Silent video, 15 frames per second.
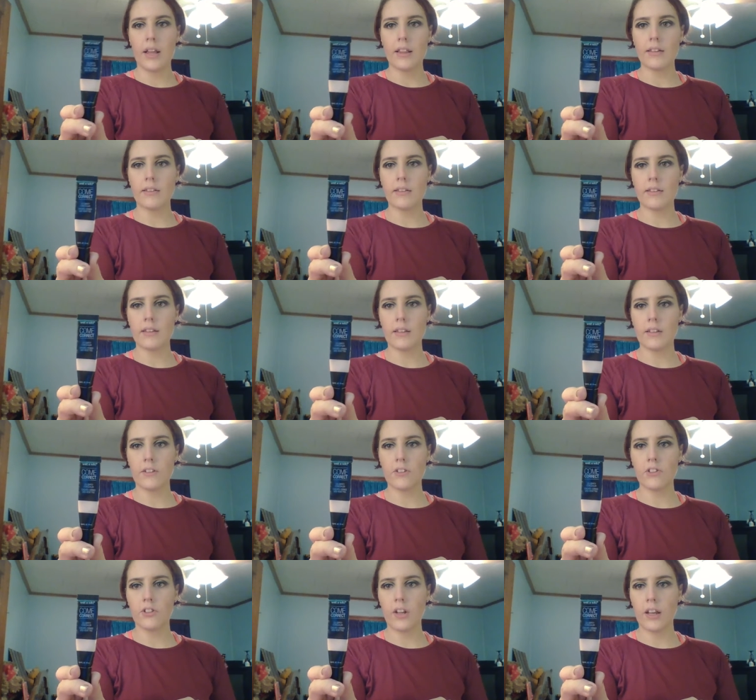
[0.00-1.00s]
This is in the
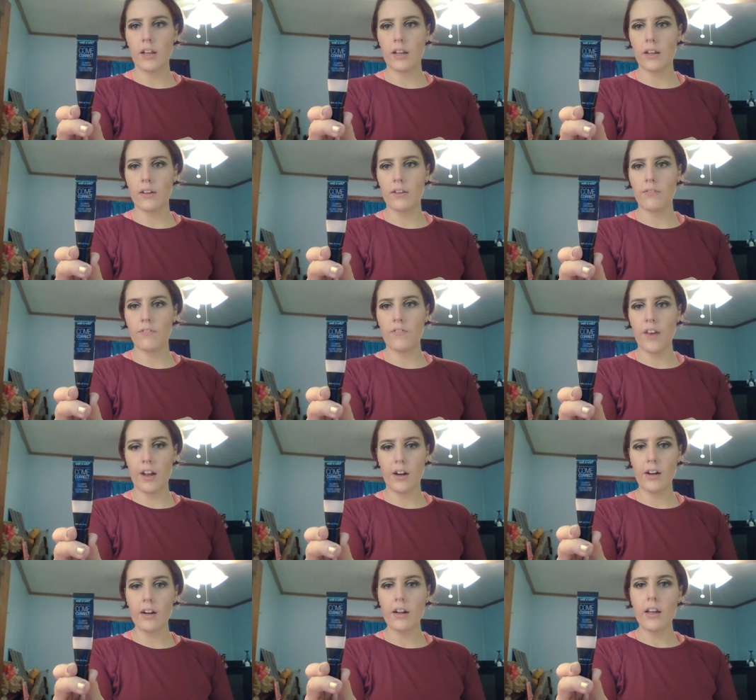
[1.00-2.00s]
shade
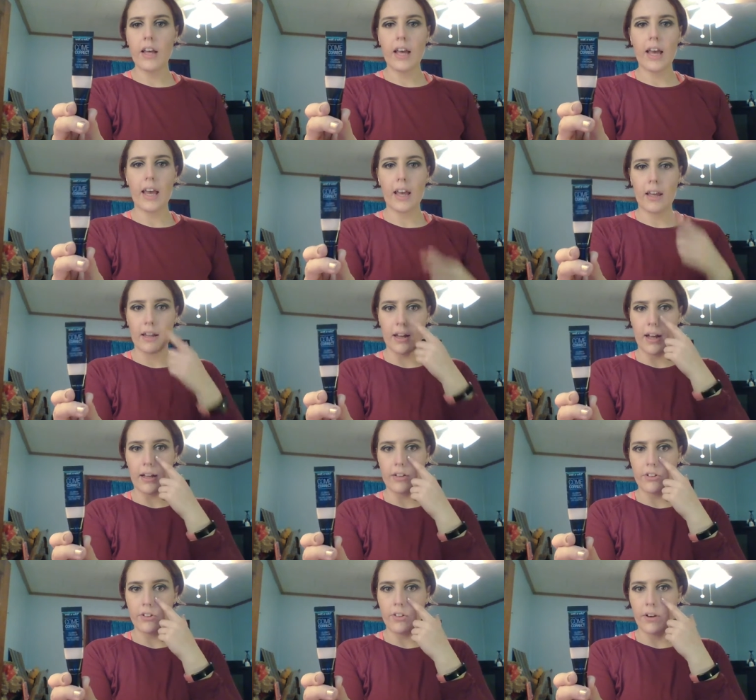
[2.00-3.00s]
Fair, and I
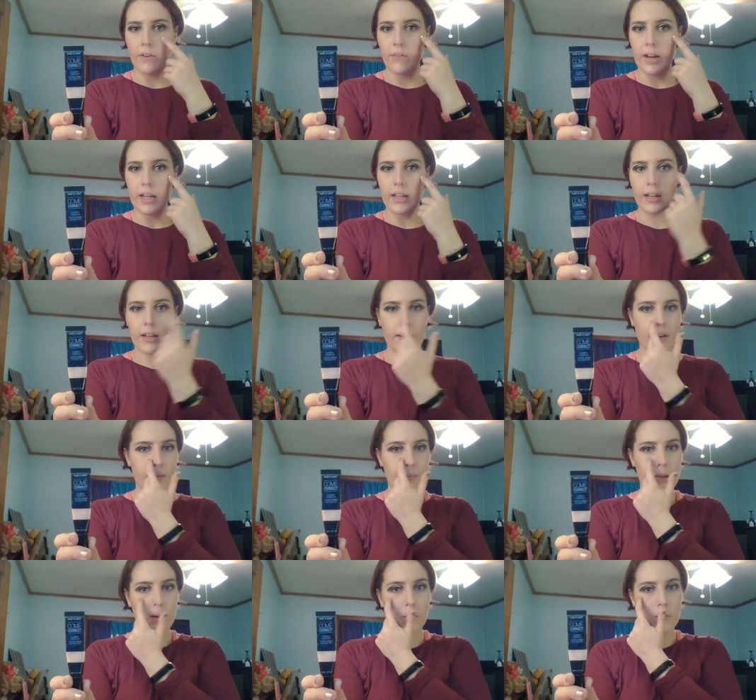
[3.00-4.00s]
just go right here,
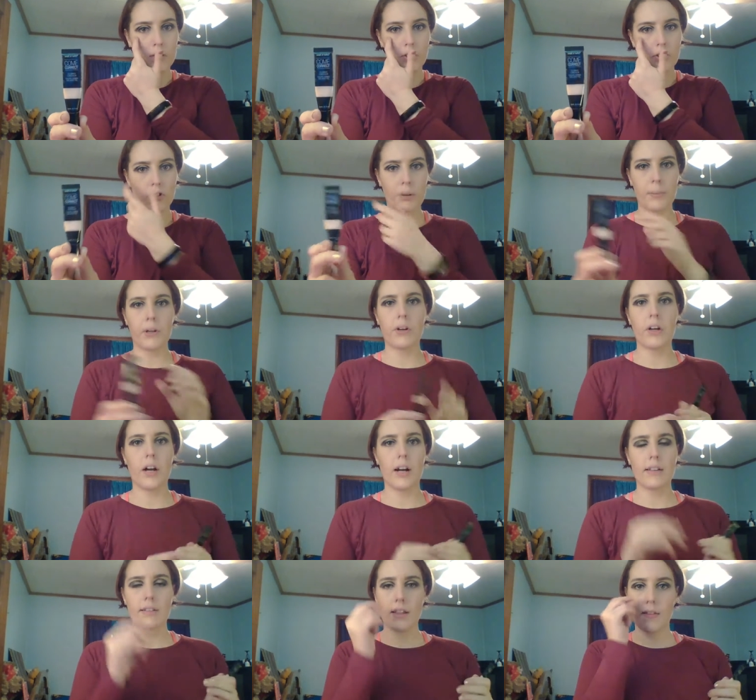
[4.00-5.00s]
make one strip
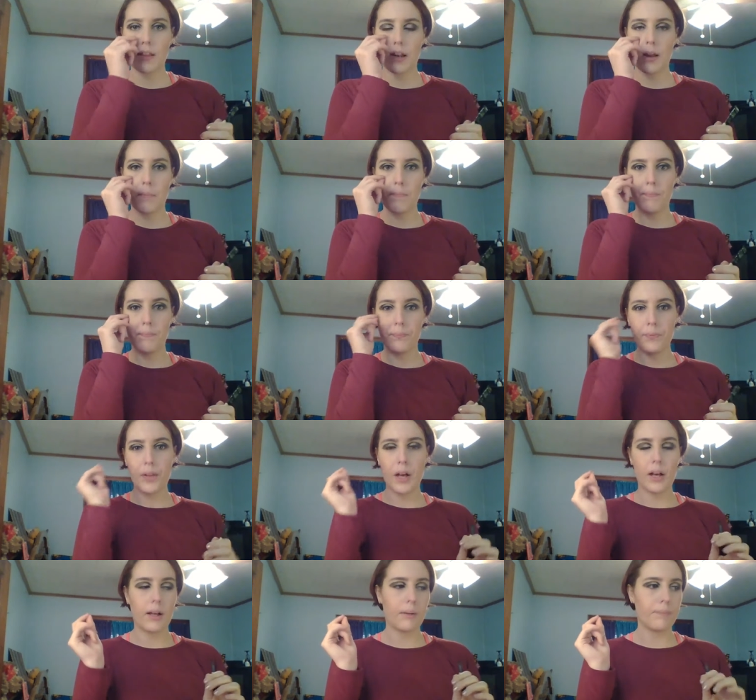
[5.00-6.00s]
across, and then
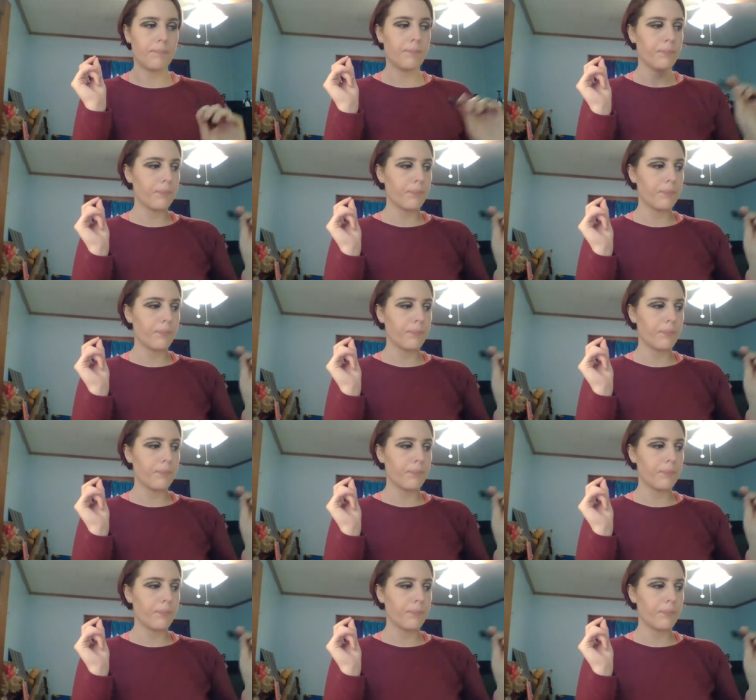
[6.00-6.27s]
I